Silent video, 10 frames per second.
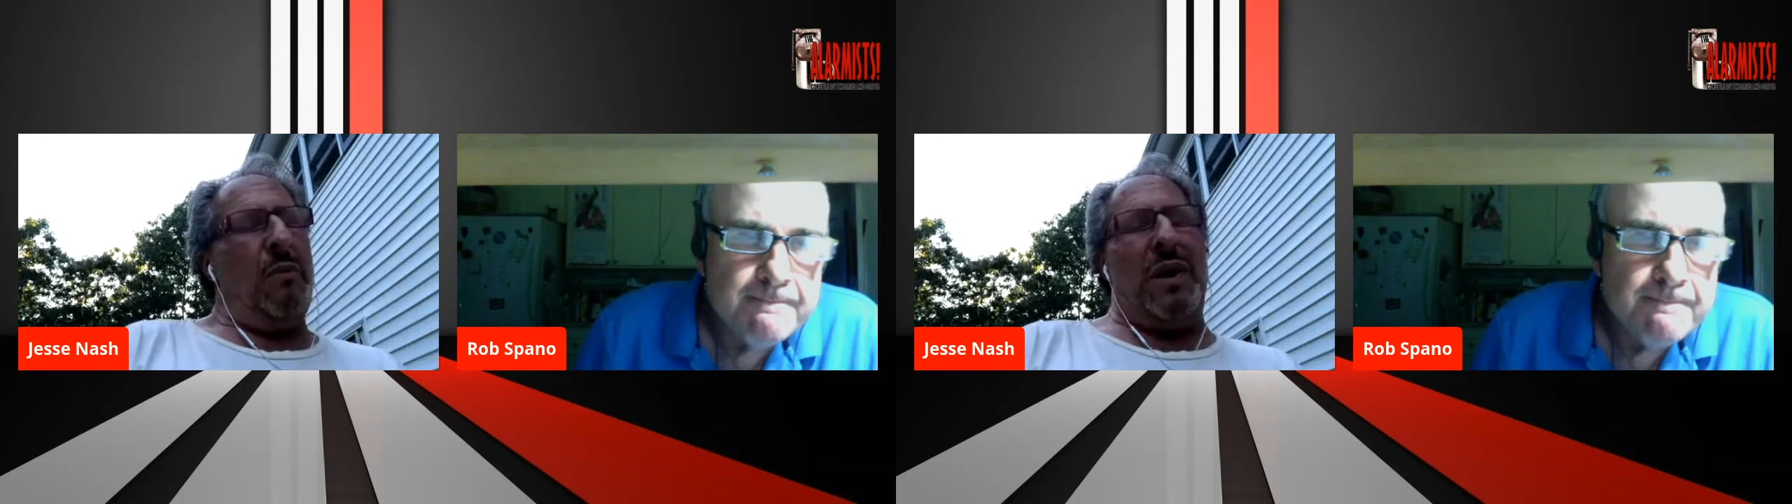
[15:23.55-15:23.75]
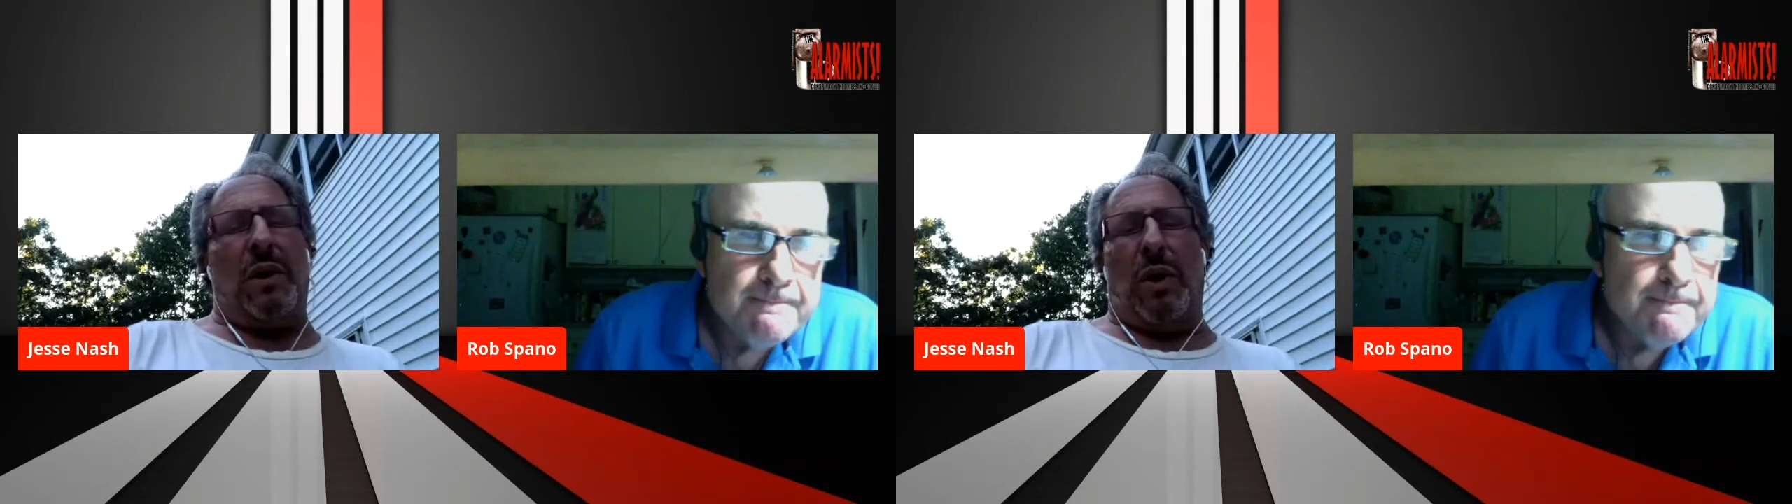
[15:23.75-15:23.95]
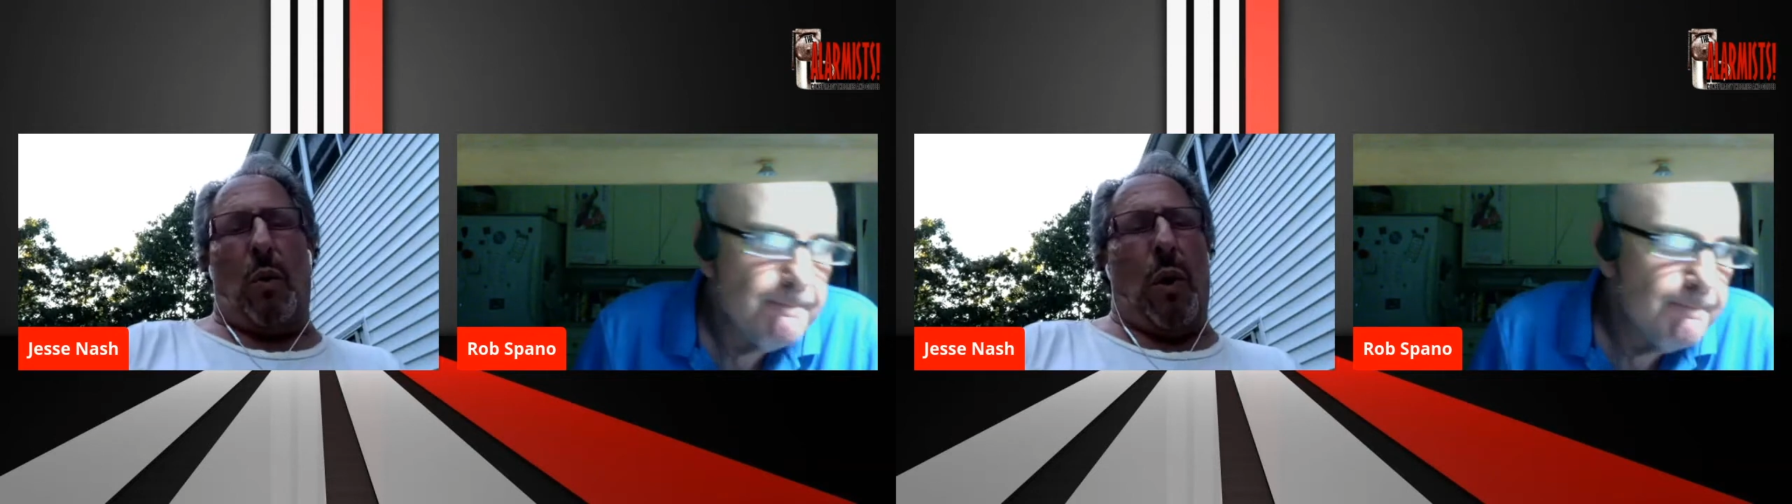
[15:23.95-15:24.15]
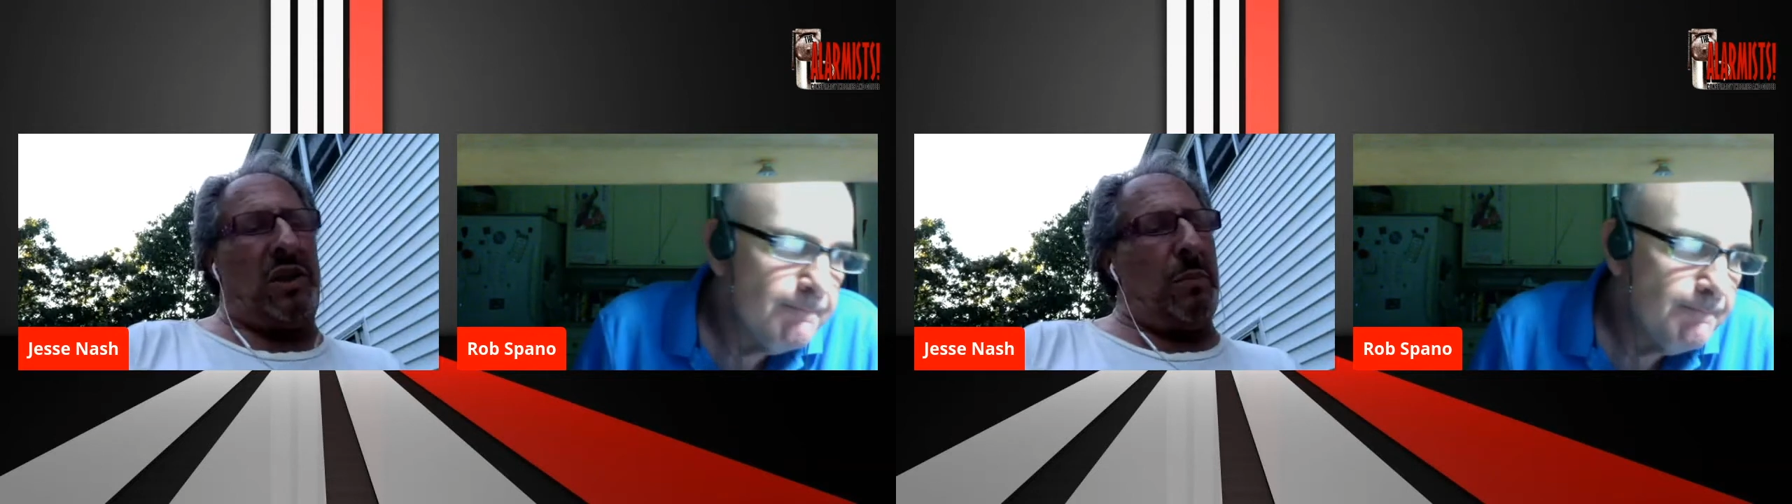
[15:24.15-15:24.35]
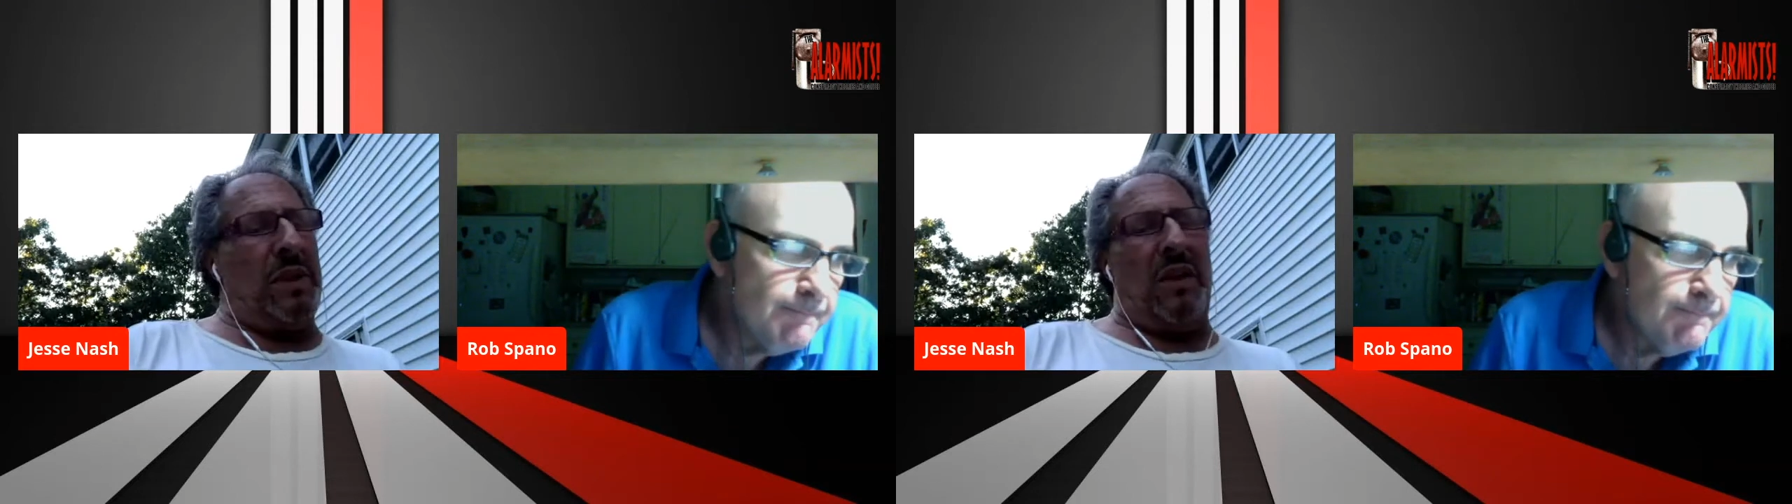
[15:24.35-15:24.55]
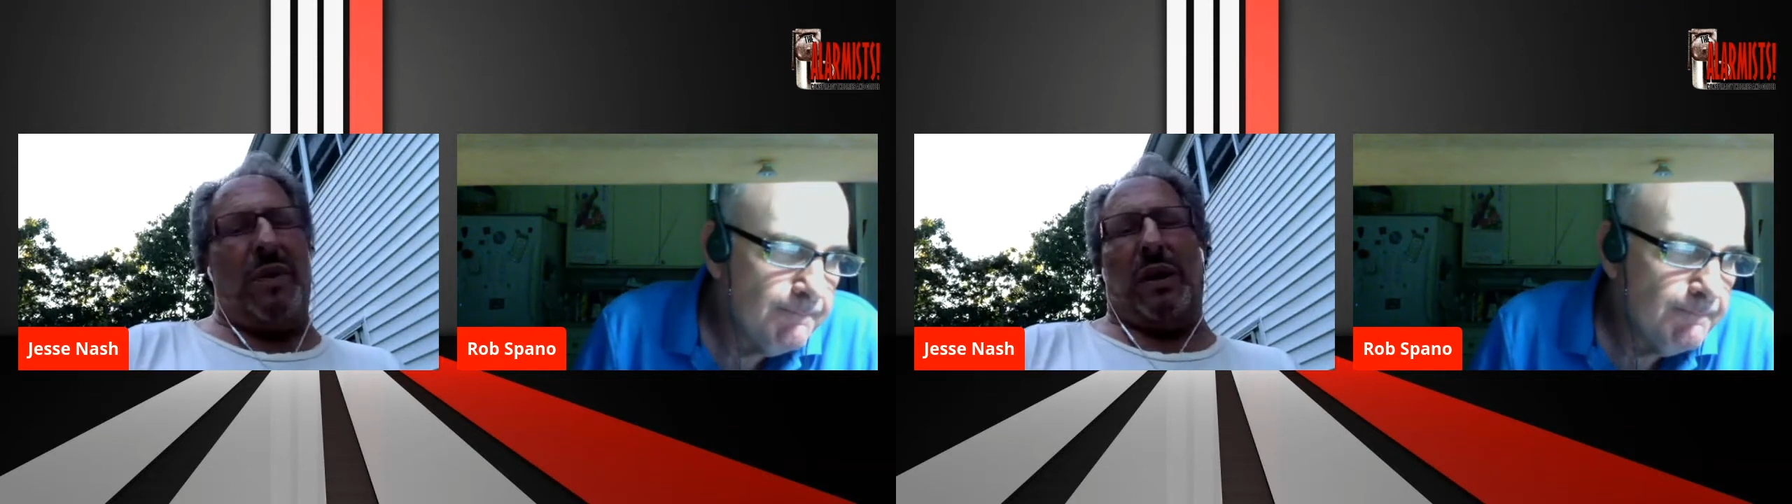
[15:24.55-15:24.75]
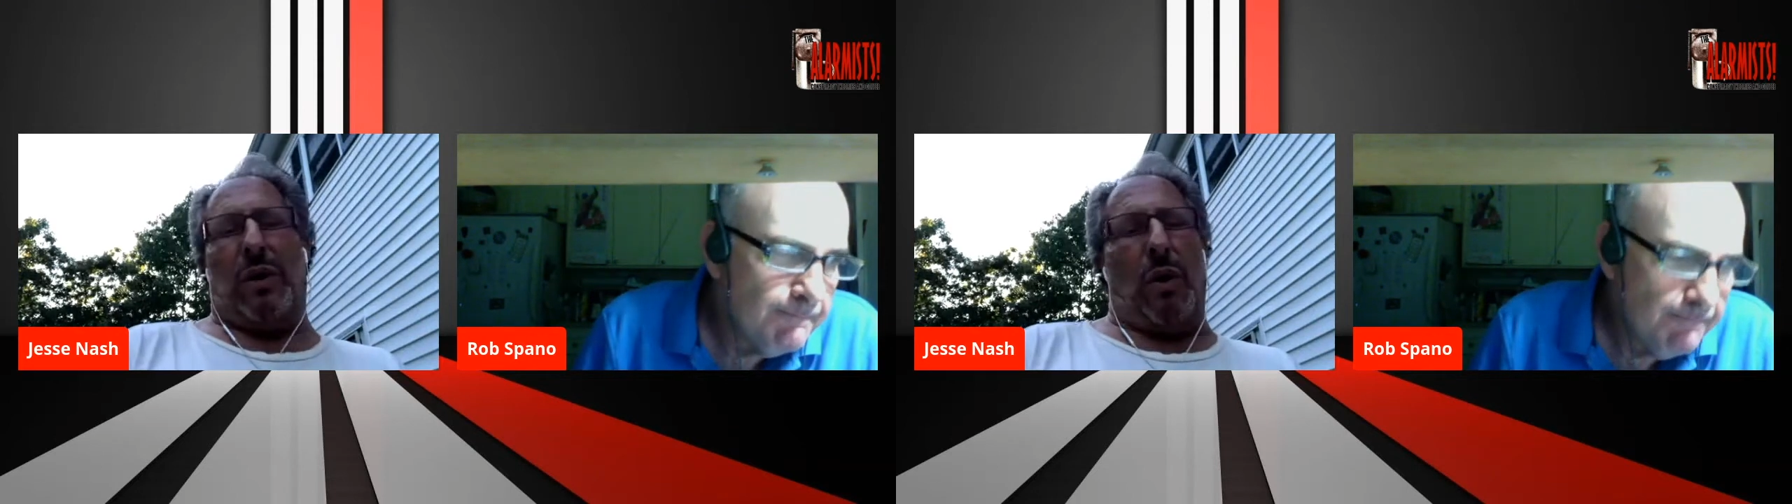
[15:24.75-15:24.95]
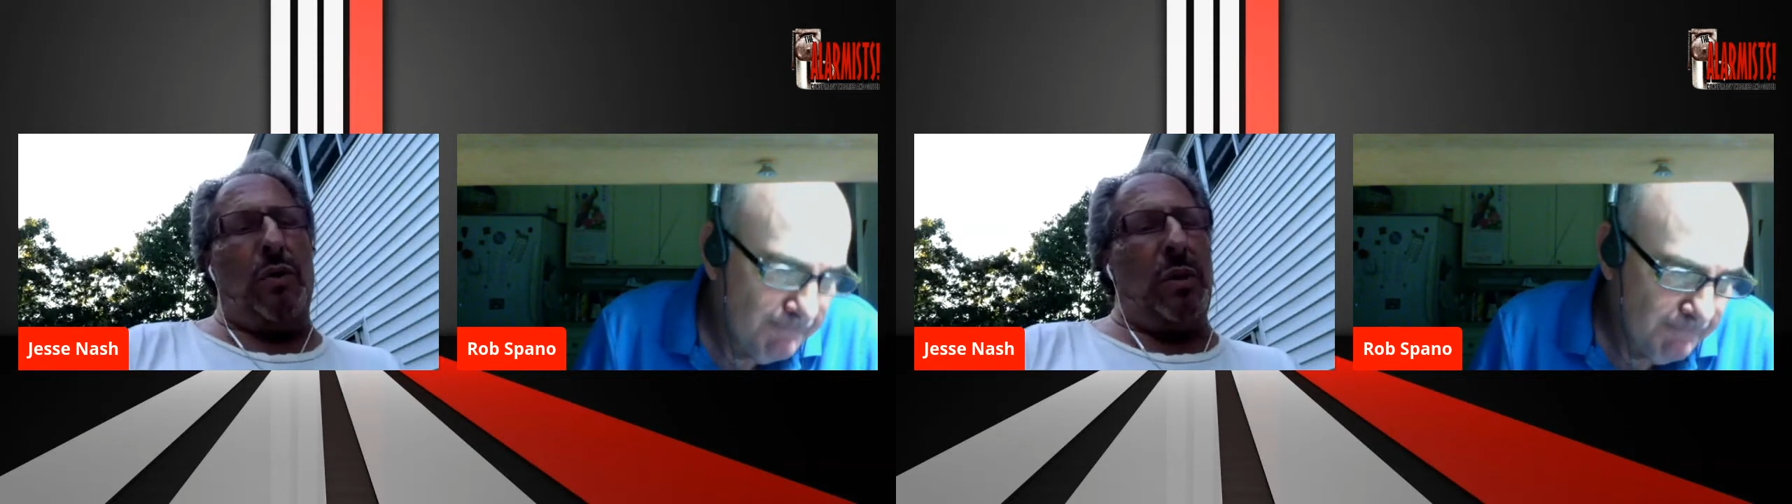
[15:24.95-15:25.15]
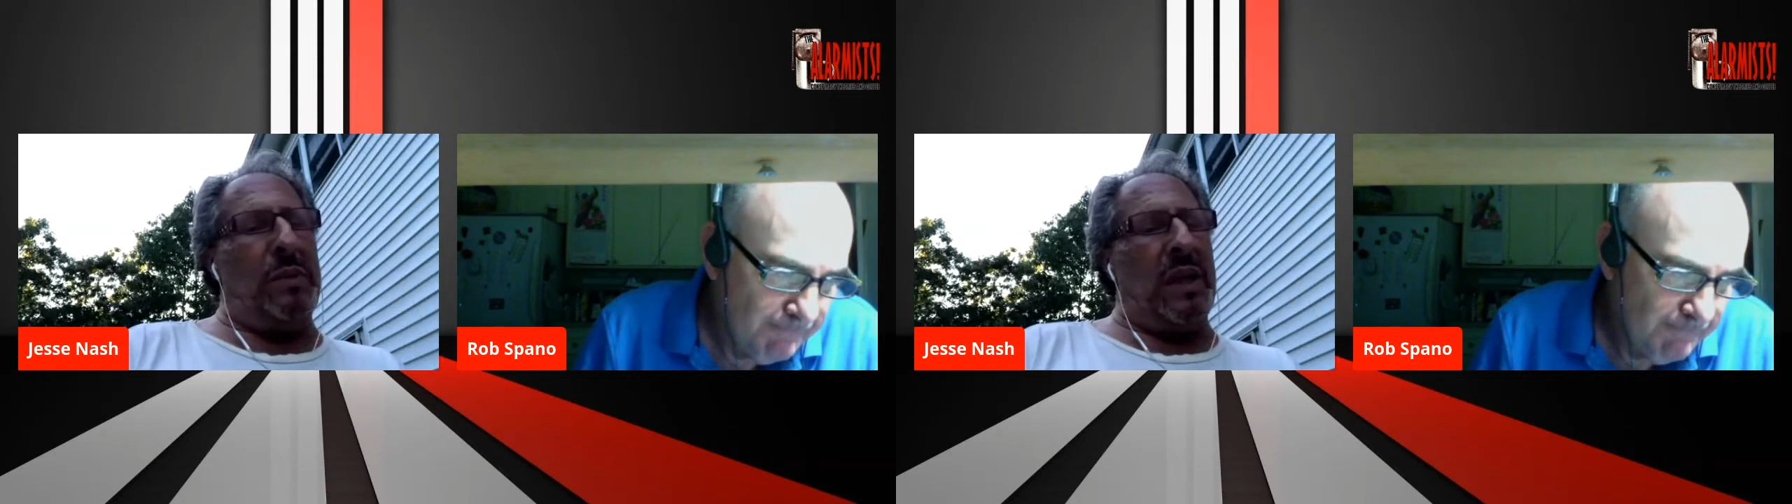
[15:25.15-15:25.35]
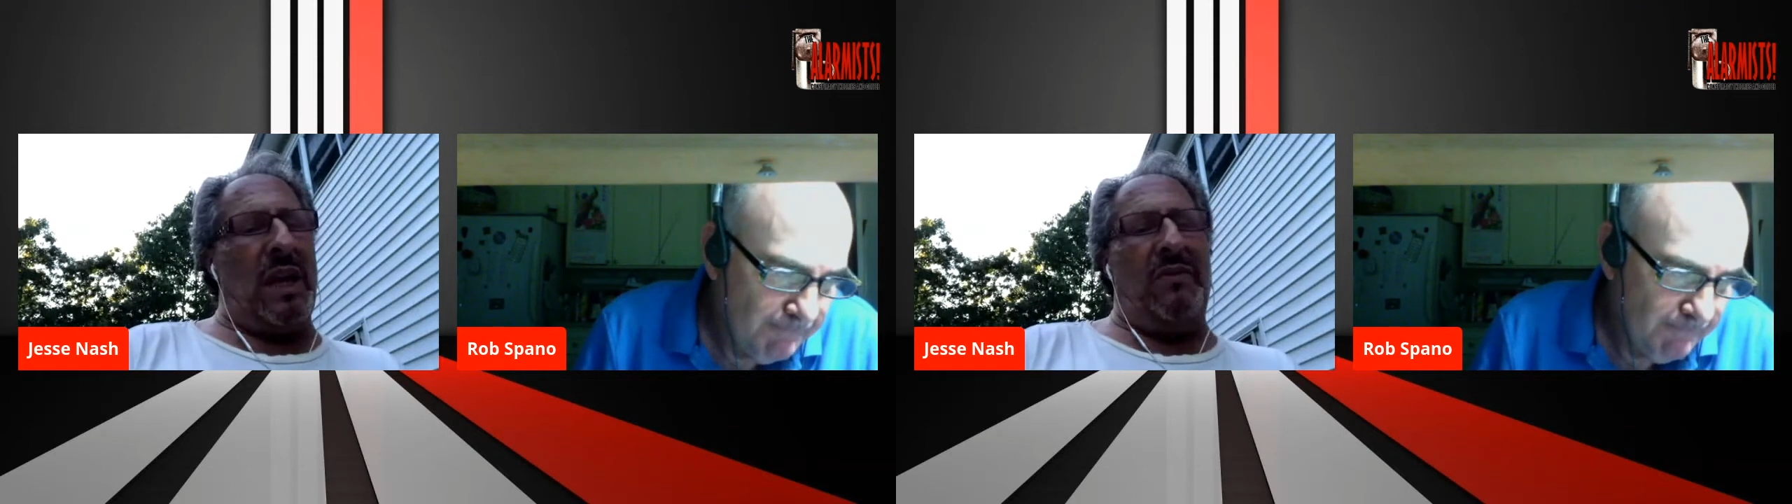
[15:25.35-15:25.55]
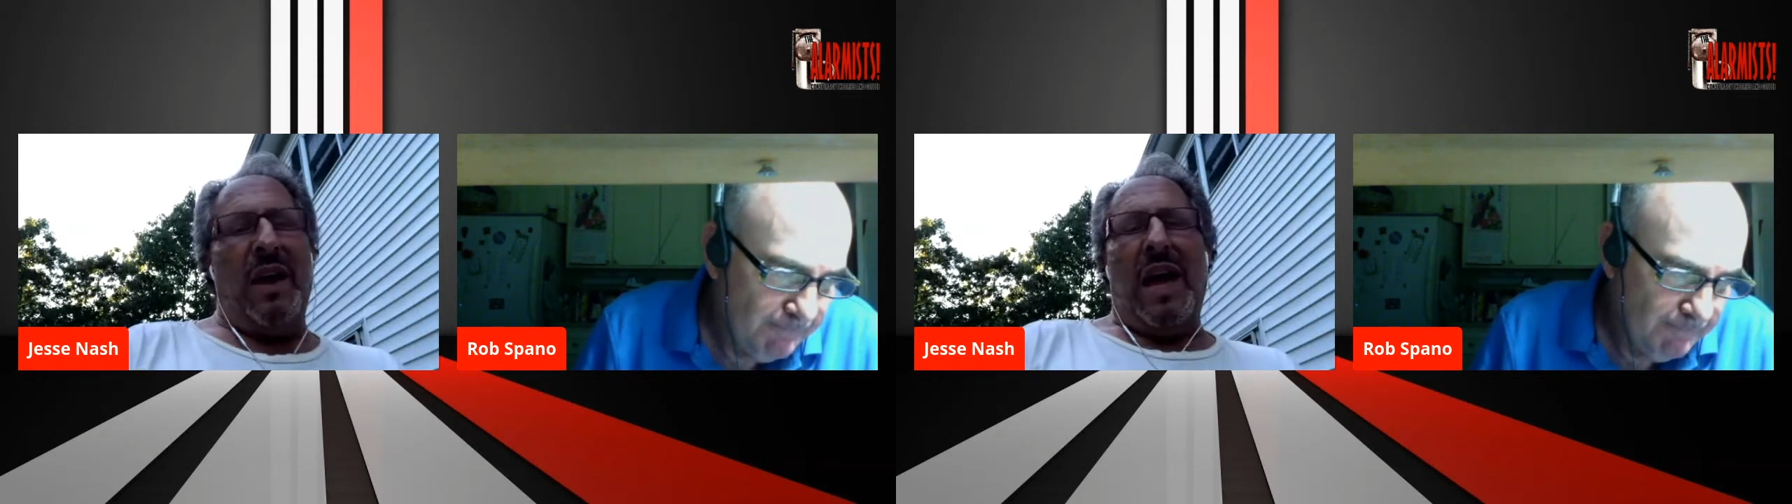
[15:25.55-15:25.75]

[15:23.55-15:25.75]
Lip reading: We don't know what to believe. We don't know who to believe.